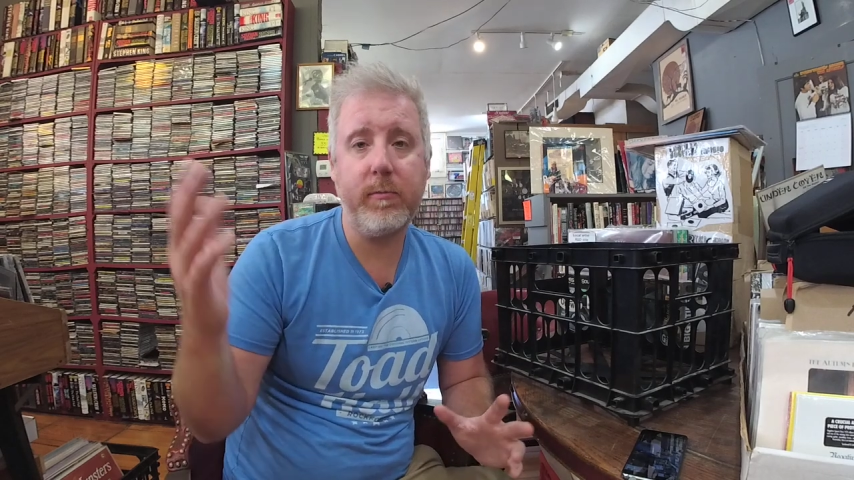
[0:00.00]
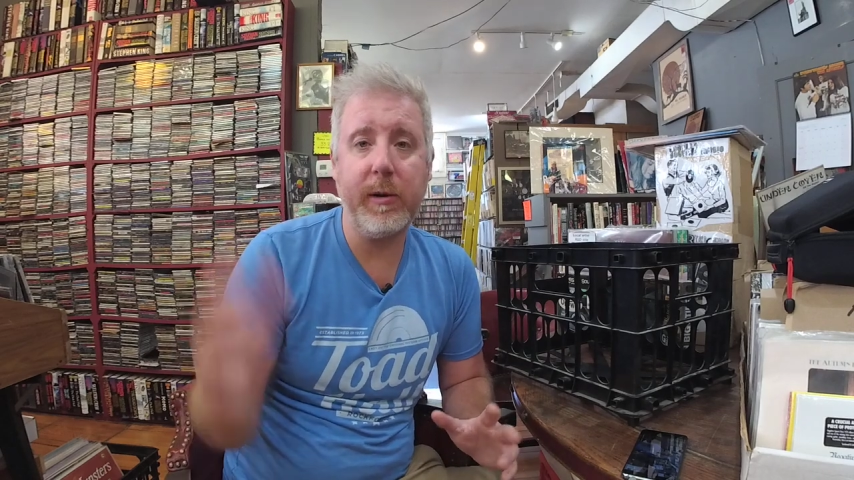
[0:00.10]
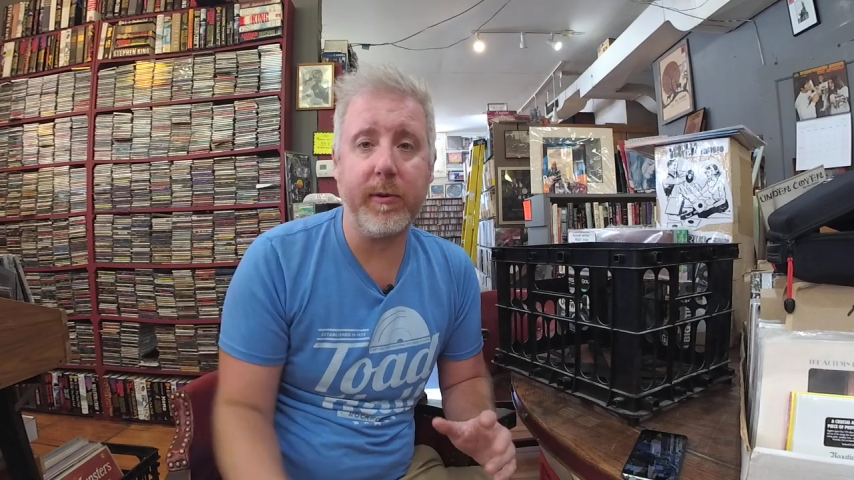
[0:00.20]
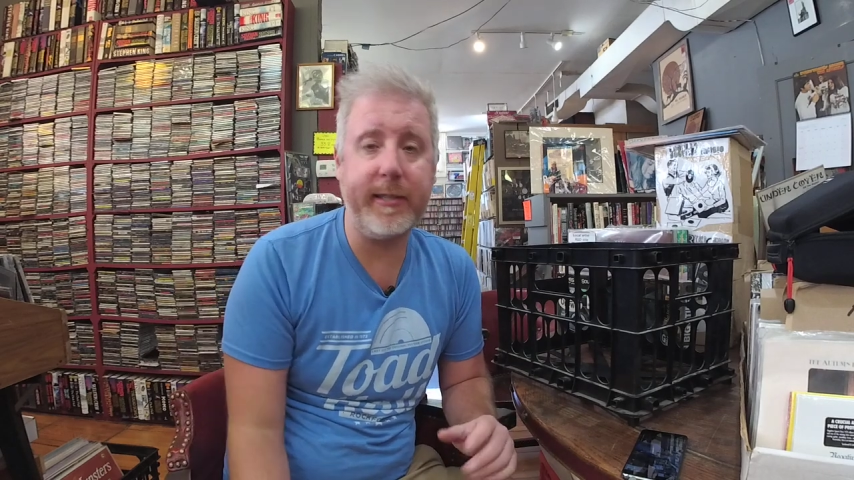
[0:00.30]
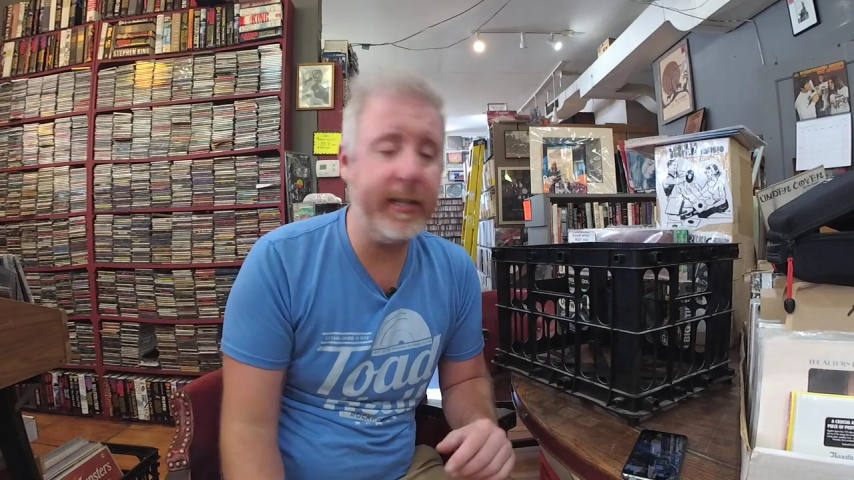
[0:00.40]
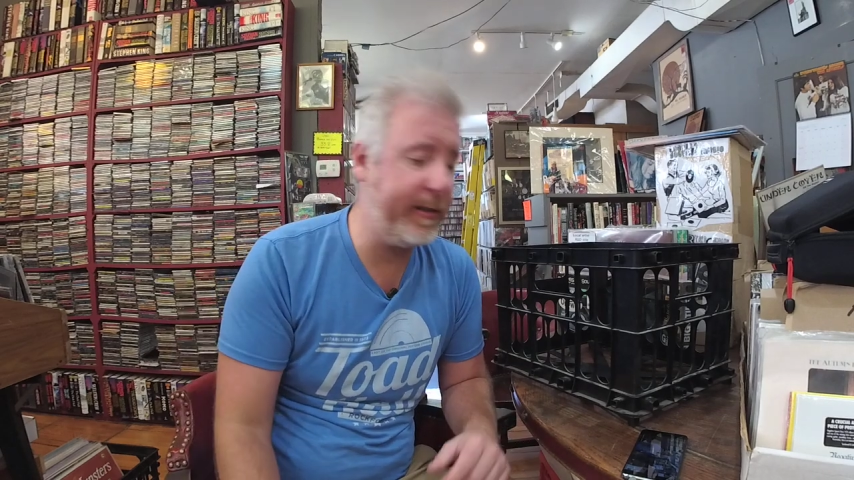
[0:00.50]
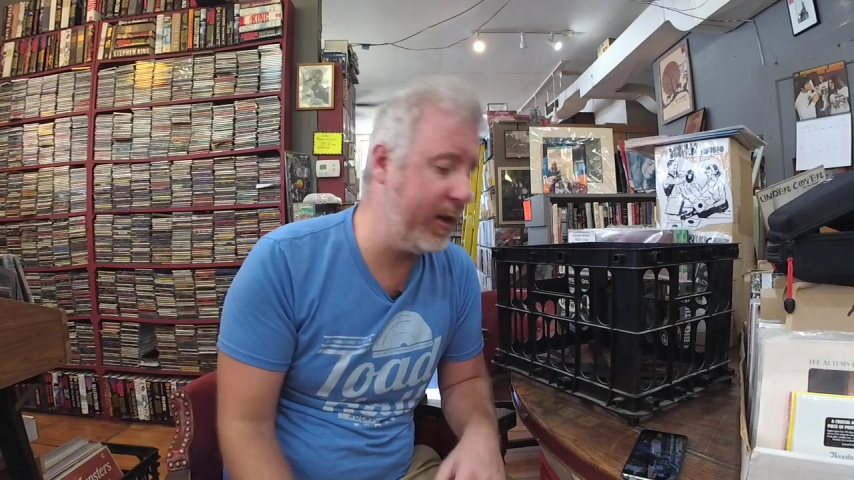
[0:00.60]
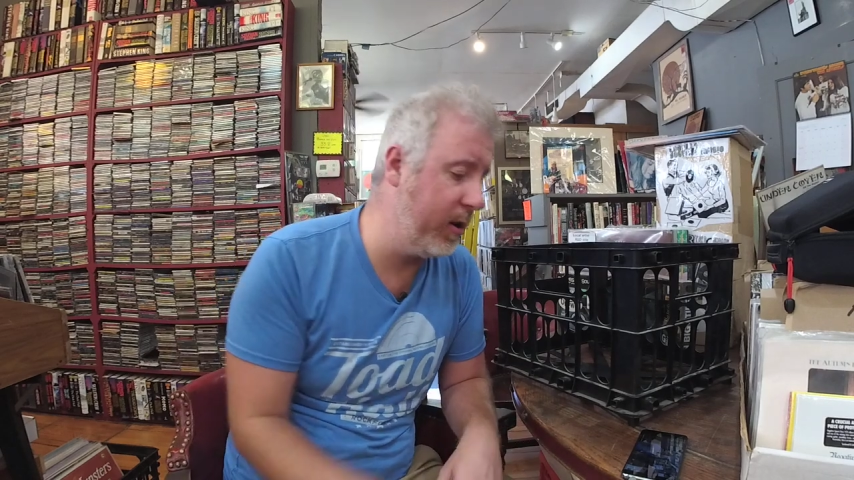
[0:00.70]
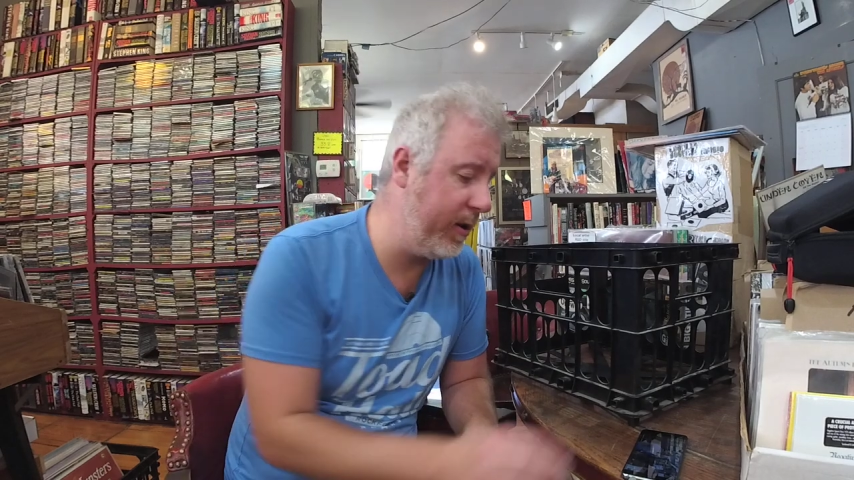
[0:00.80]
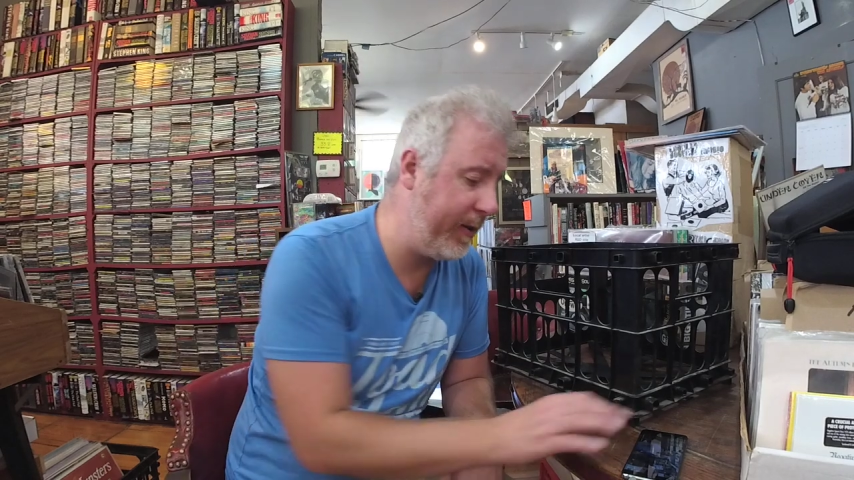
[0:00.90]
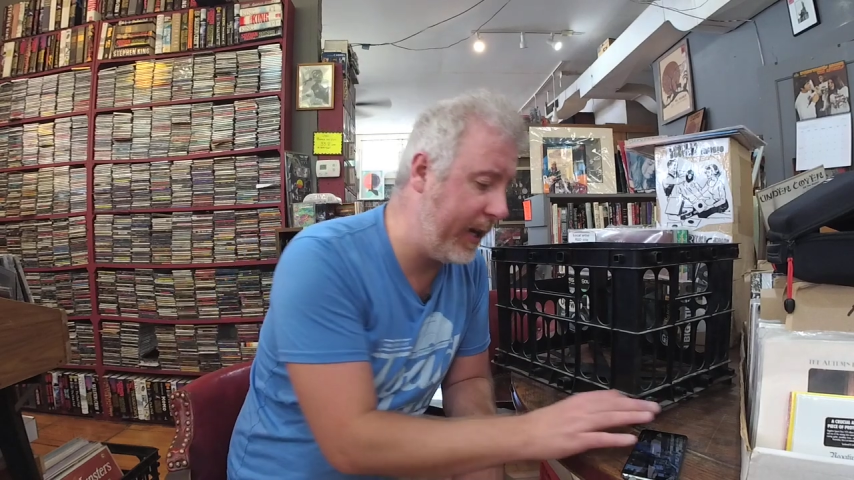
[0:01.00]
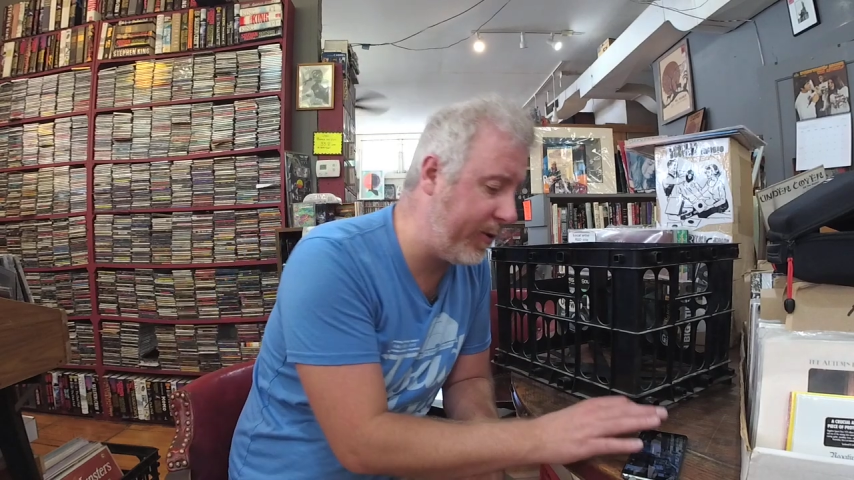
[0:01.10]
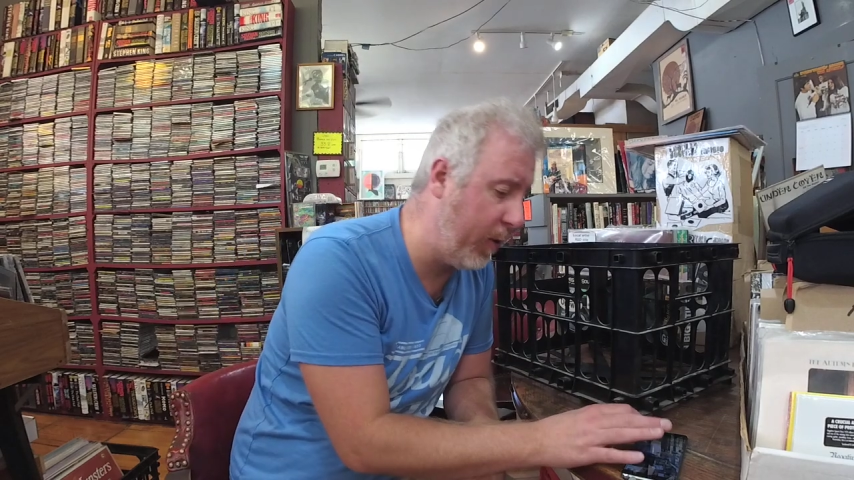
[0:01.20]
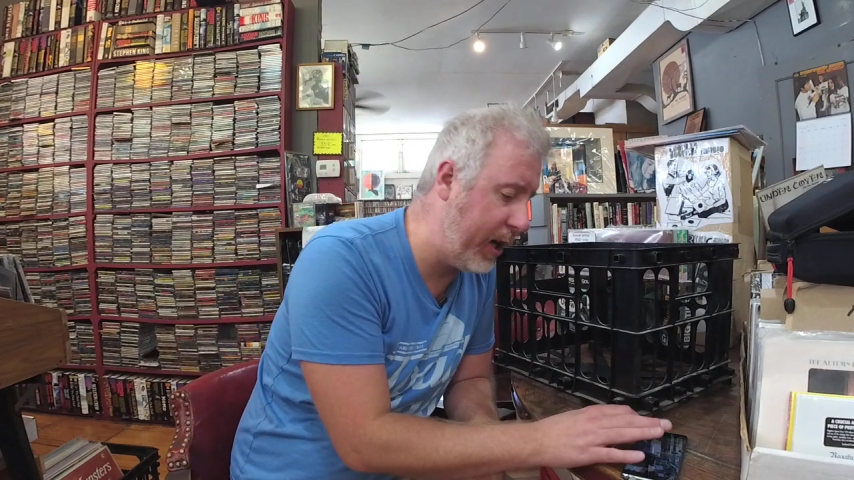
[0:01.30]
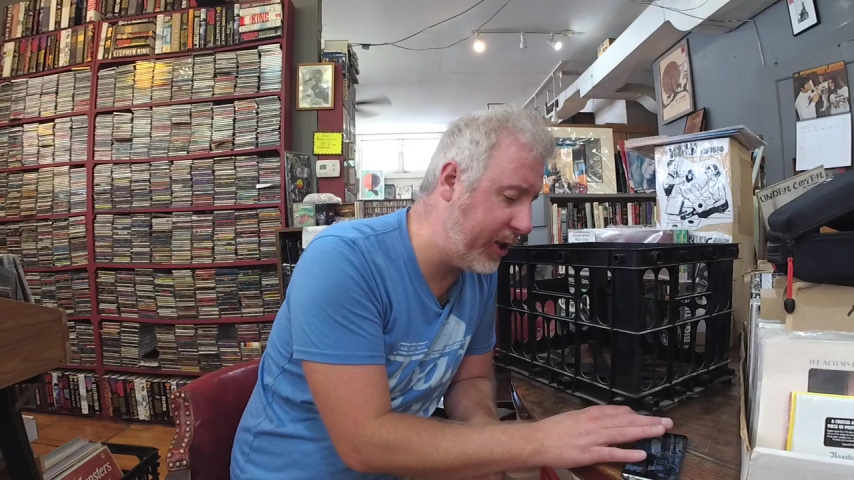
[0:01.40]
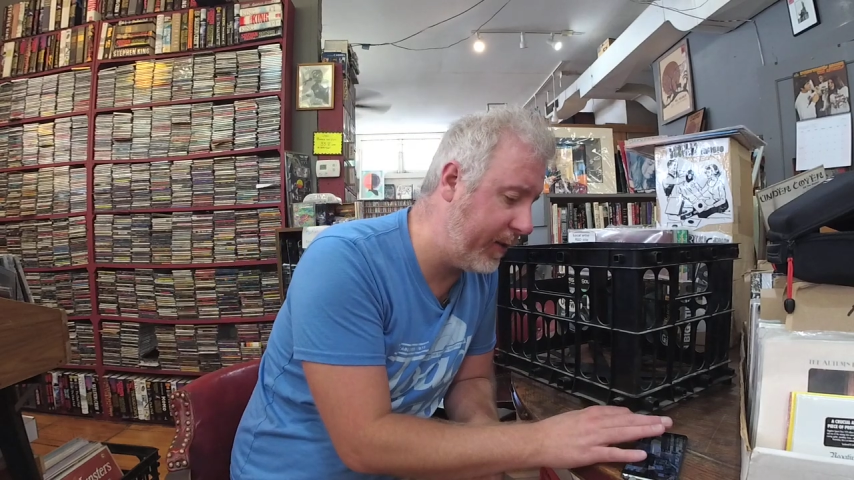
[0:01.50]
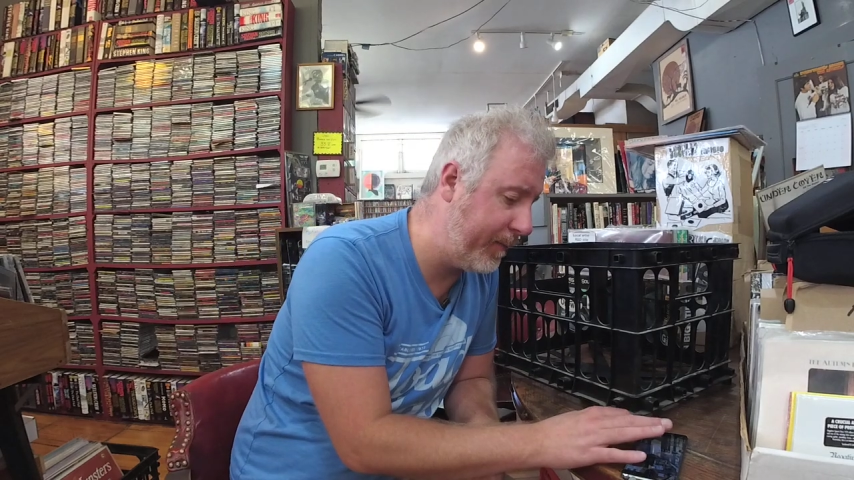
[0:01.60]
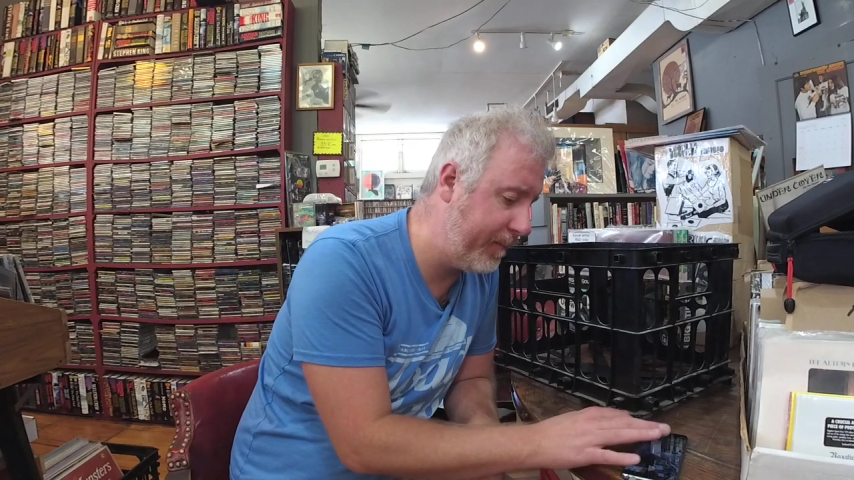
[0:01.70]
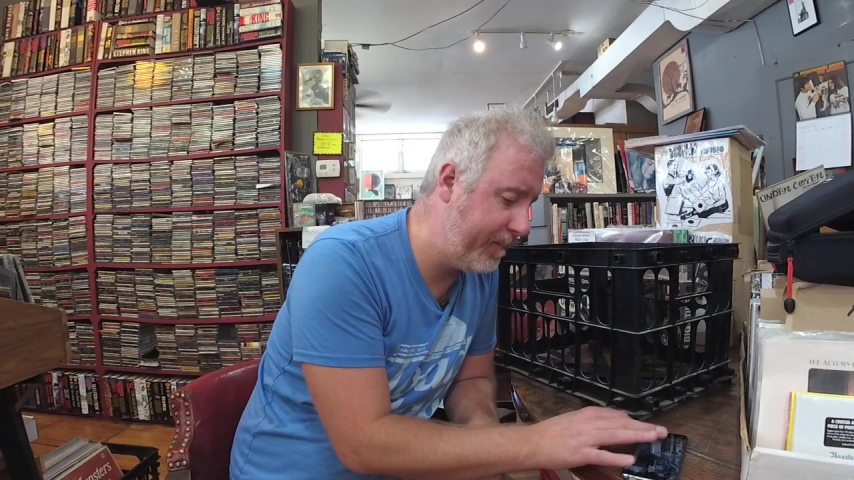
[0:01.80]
we will see you soon. Thanks for watching.